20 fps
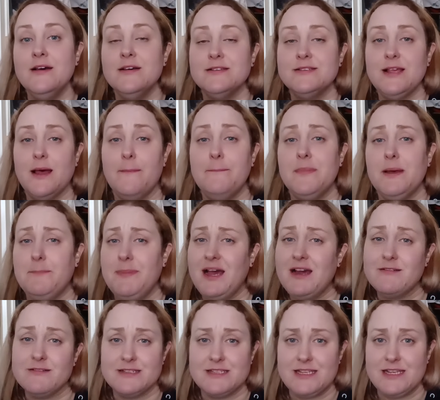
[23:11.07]
some
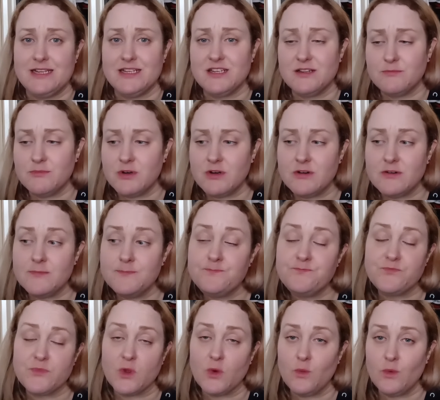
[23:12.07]
paracetamol
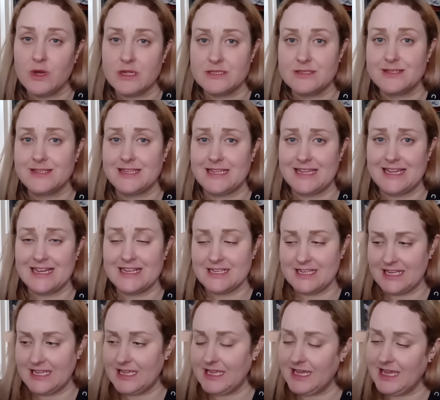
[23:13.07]
once
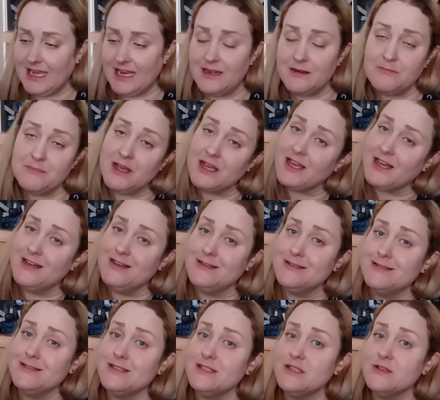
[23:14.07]
getting in
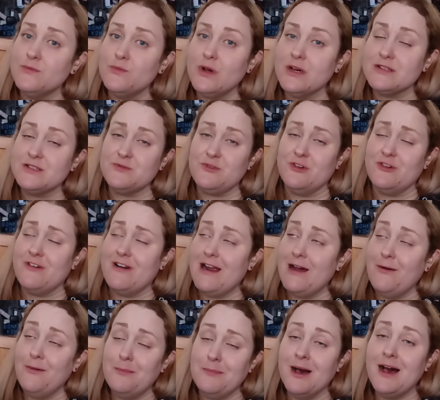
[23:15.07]
because whilst we were
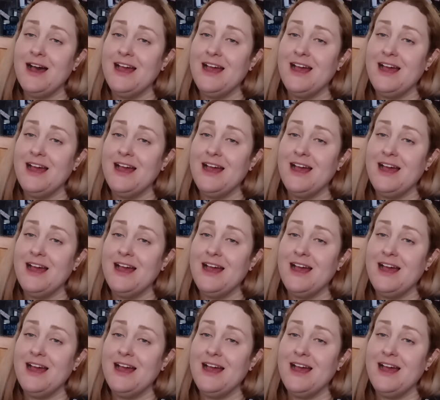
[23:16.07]
out,